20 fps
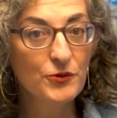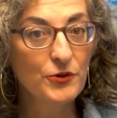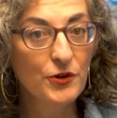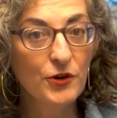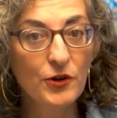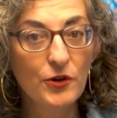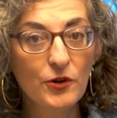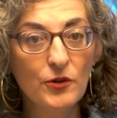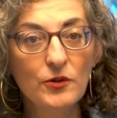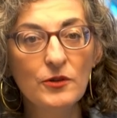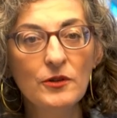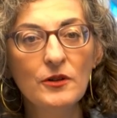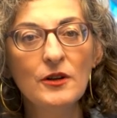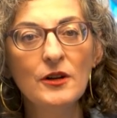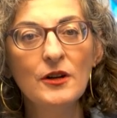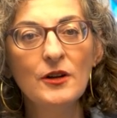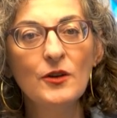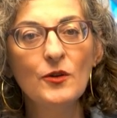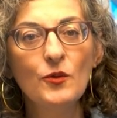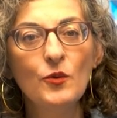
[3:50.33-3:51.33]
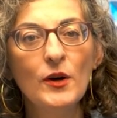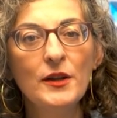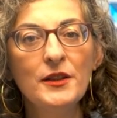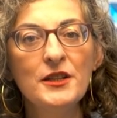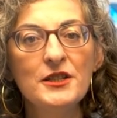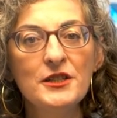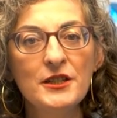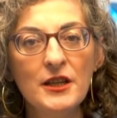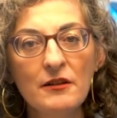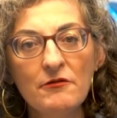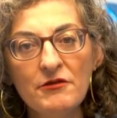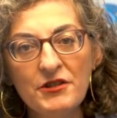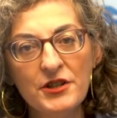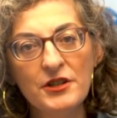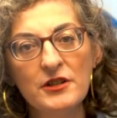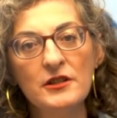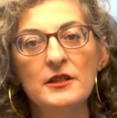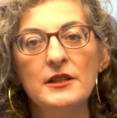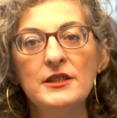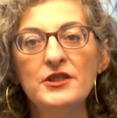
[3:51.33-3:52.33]
to know what
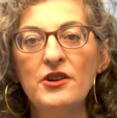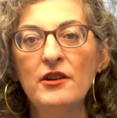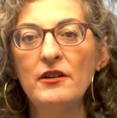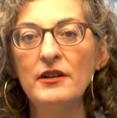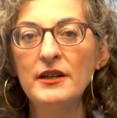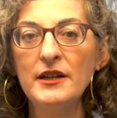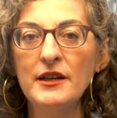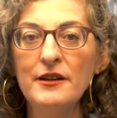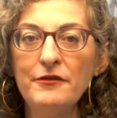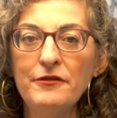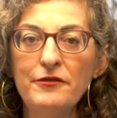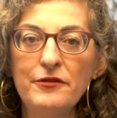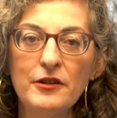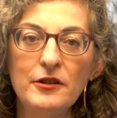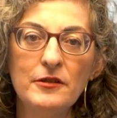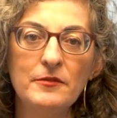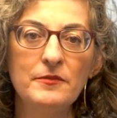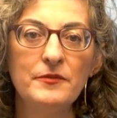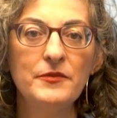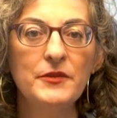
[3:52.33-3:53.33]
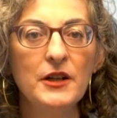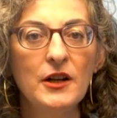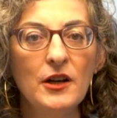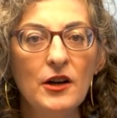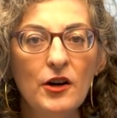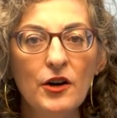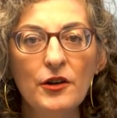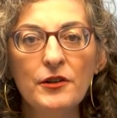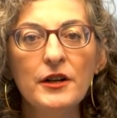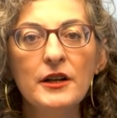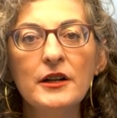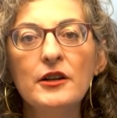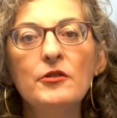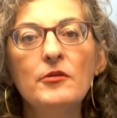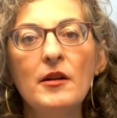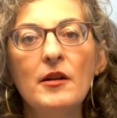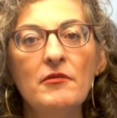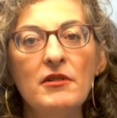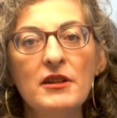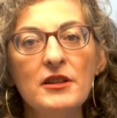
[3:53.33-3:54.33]
distinguishes the Charter from other
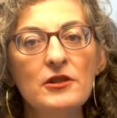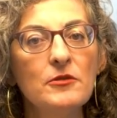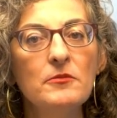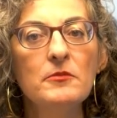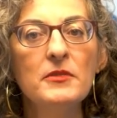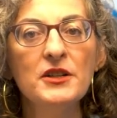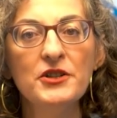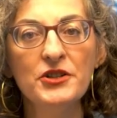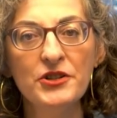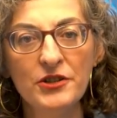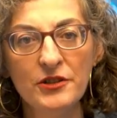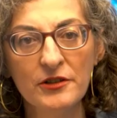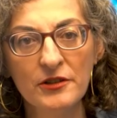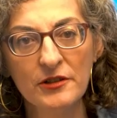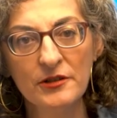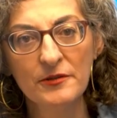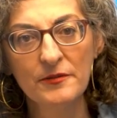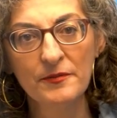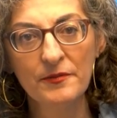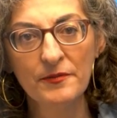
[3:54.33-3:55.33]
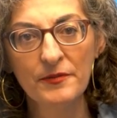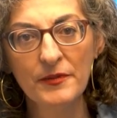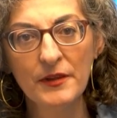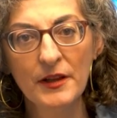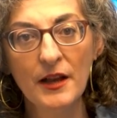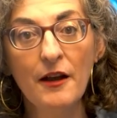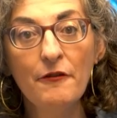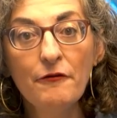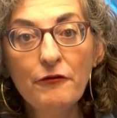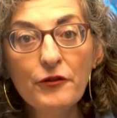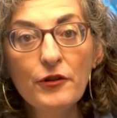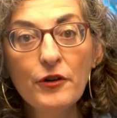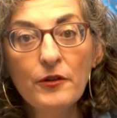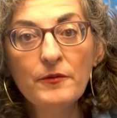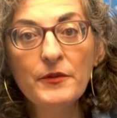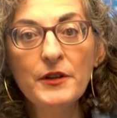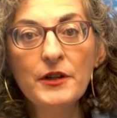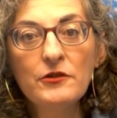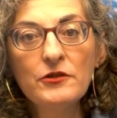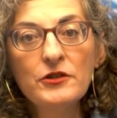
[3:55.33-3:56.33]
human rights conventions and
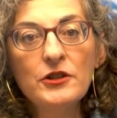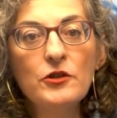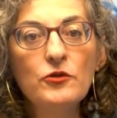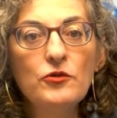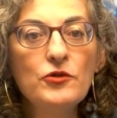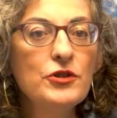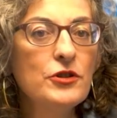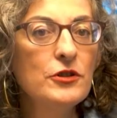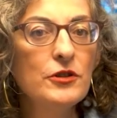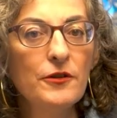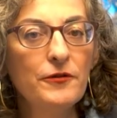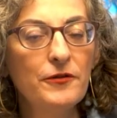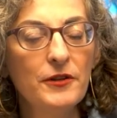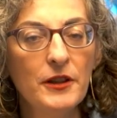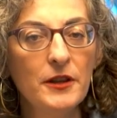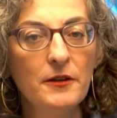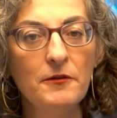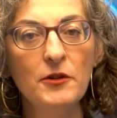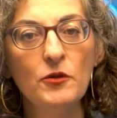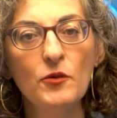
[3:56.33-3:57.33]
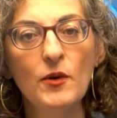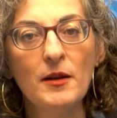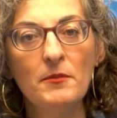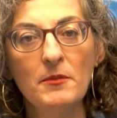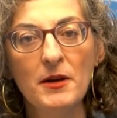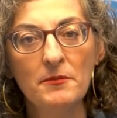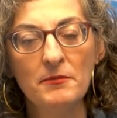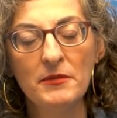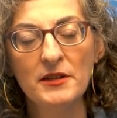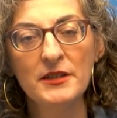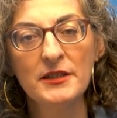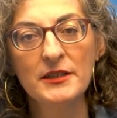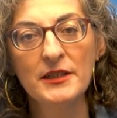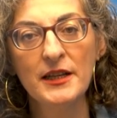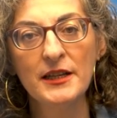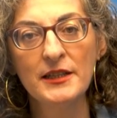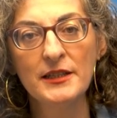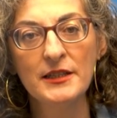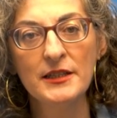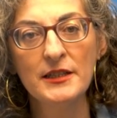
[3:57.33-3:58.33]
from the constitution of individual member
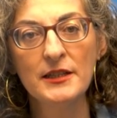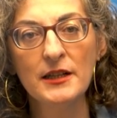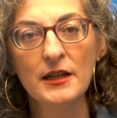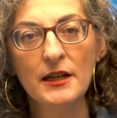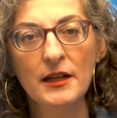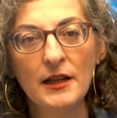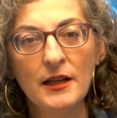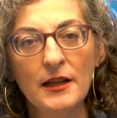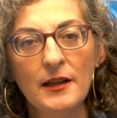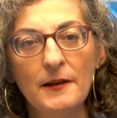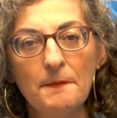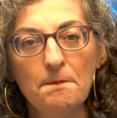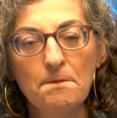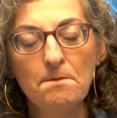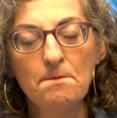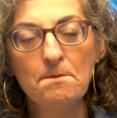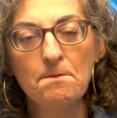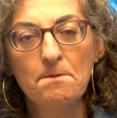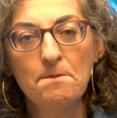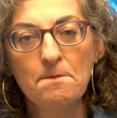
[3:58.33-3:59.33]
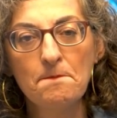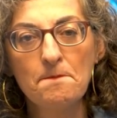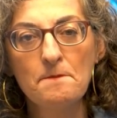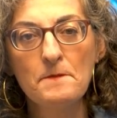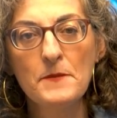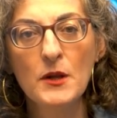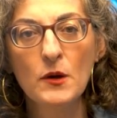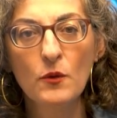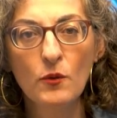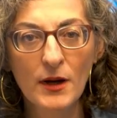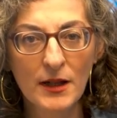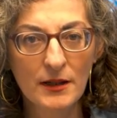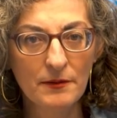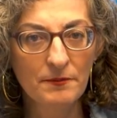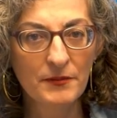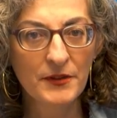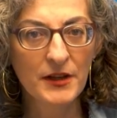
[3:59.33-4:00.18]
states? Well,